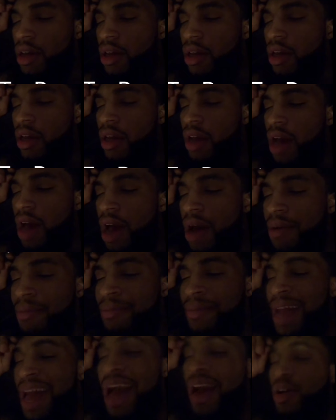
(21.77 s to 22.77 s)
Nigga,
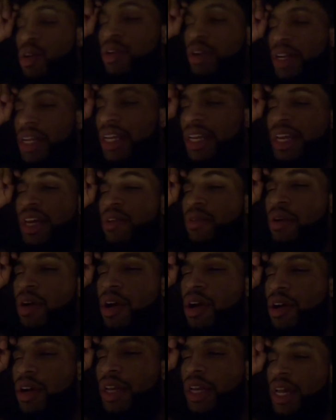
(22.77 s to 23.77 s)
I'm not going to get with
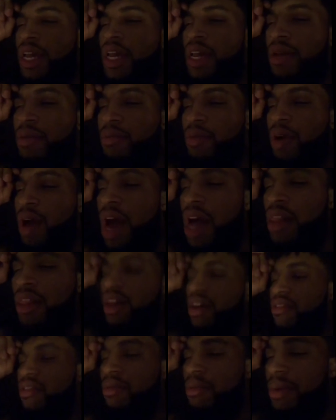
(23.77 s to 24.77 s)
her again, bro. I
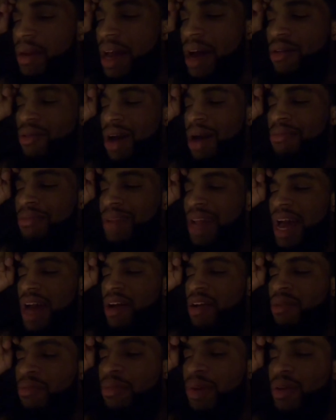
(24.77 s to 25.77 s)
love her, but I, I'm not
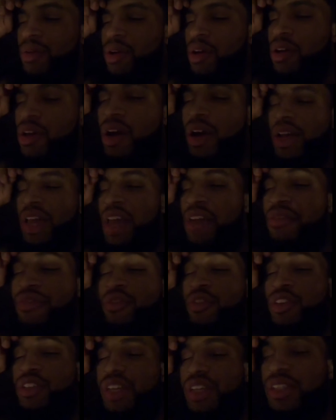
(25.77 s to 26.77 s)
going to be with her. Y'all can't
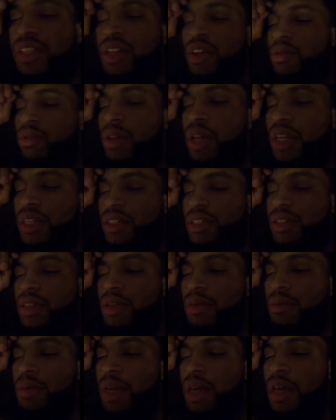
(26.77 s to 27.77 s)
force us in a
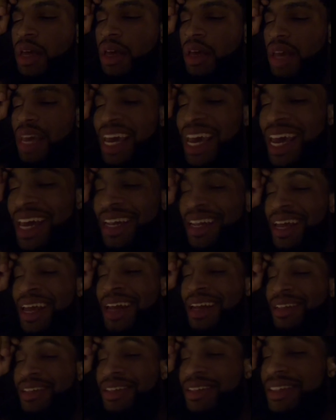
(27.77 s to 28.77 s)
relationship. And
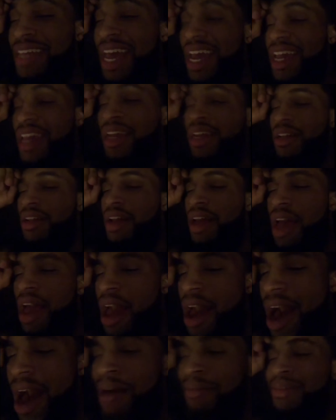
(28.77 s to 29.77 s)
then, second,
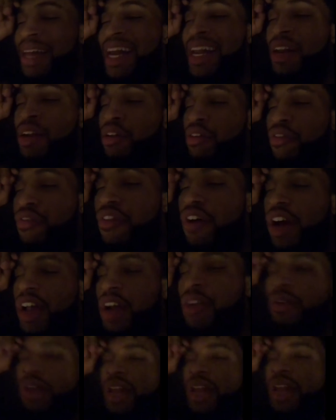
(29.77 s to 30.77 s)
I'm not in no
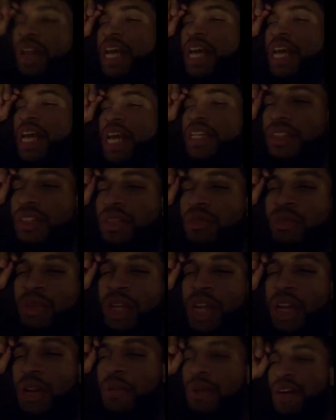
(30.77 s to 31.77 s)
fucking relationship with
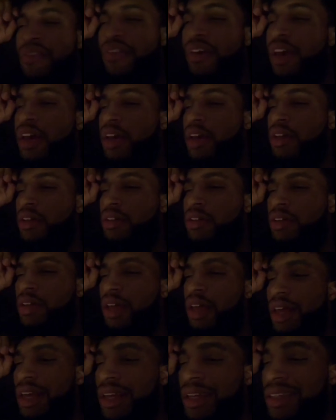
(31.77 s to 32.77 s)
none of my fans.
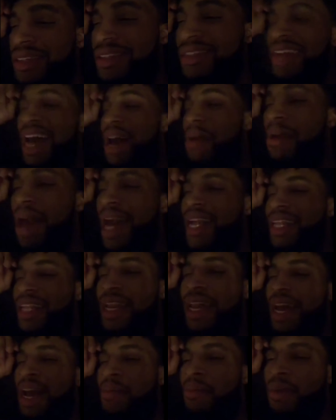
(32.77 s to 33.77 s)
Stop acting
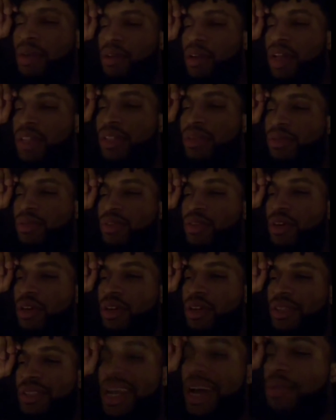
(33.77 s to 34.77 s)
like I'm in a relationship with
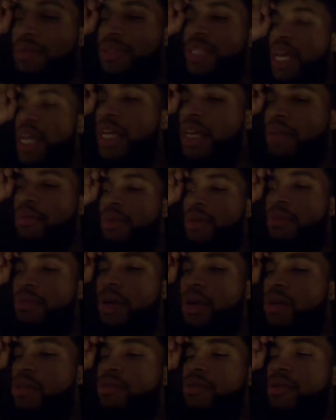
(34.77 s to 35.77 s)
y'all. Stop checking me,
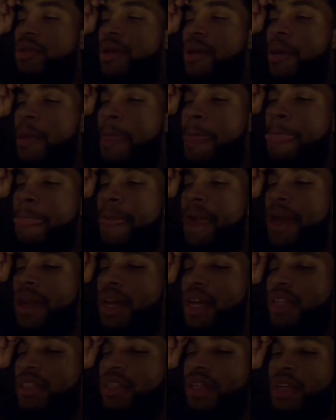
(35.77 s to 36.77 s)
bro.
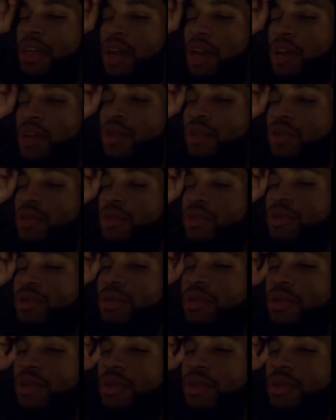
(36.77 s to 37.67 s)
That shit not cool.